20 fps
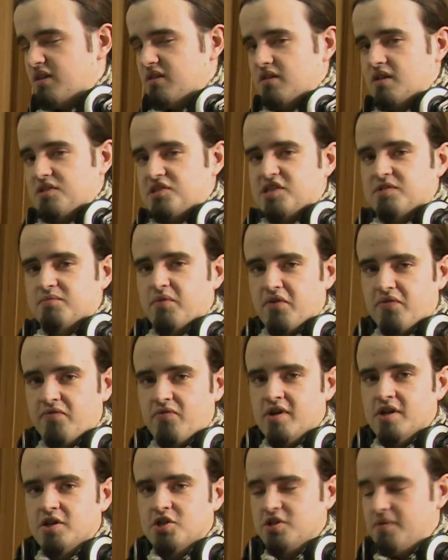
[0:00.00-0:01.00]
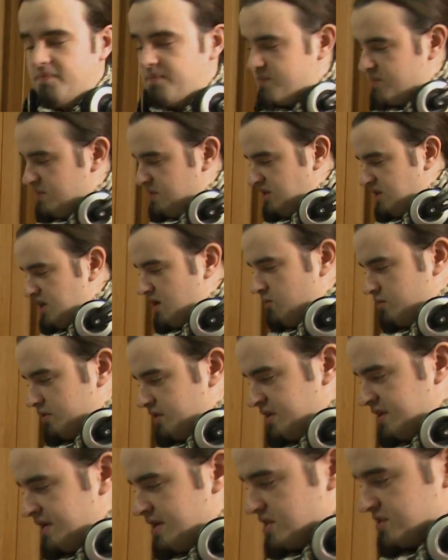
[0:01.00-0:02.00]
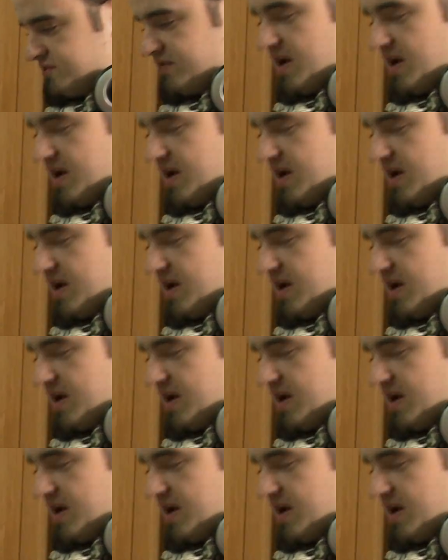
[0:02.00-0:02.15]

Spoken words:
This is my fridge. You get one of these